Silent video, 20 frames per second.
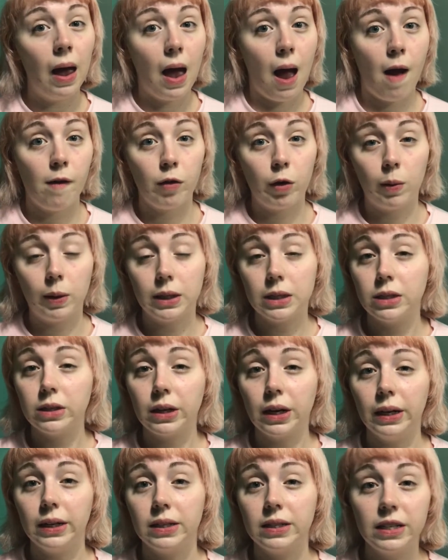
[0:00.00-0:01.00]
Everyone's
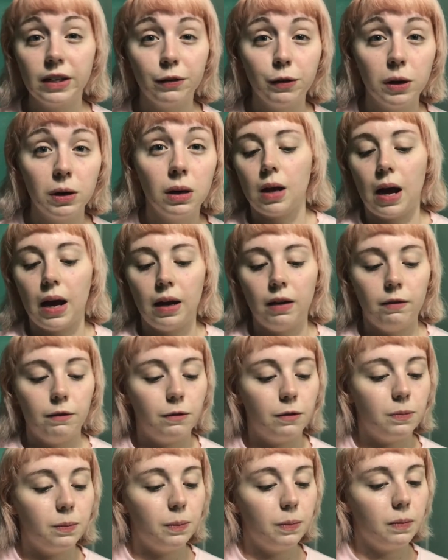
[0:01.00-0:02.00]
skin is different.
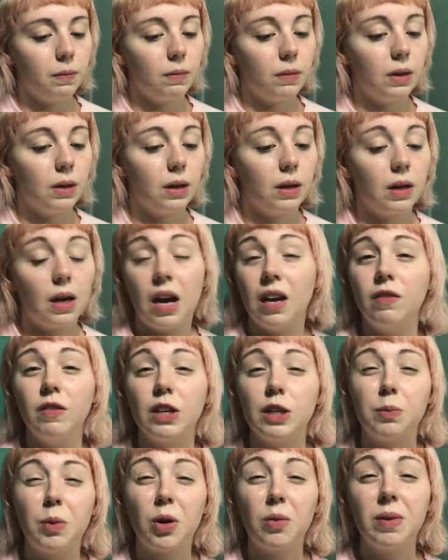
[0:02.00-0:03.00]
I've kind of
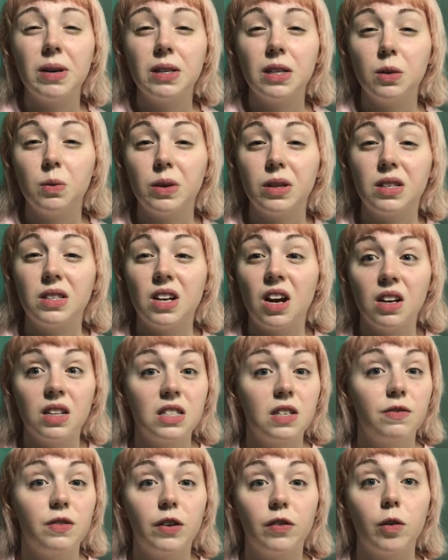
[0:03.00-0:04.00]
experimented with
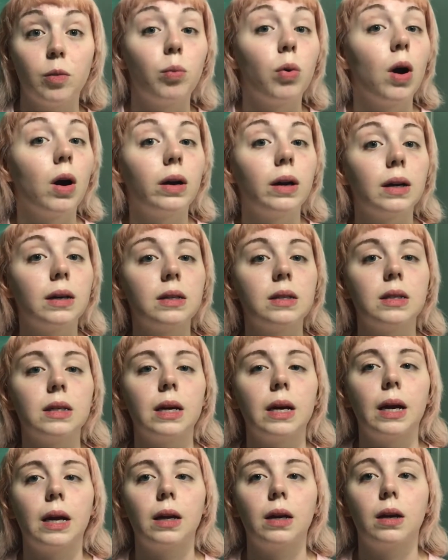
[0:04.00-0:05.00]
tons of different products
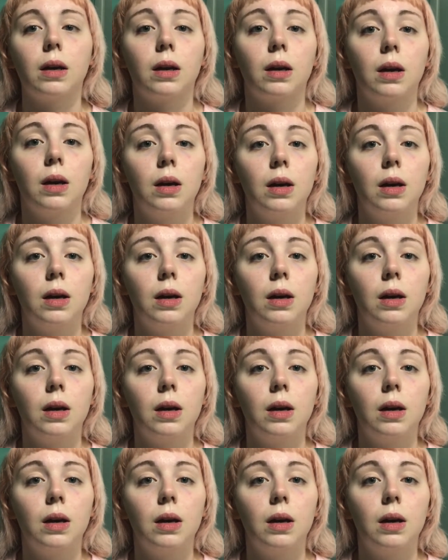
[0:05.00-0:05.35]
and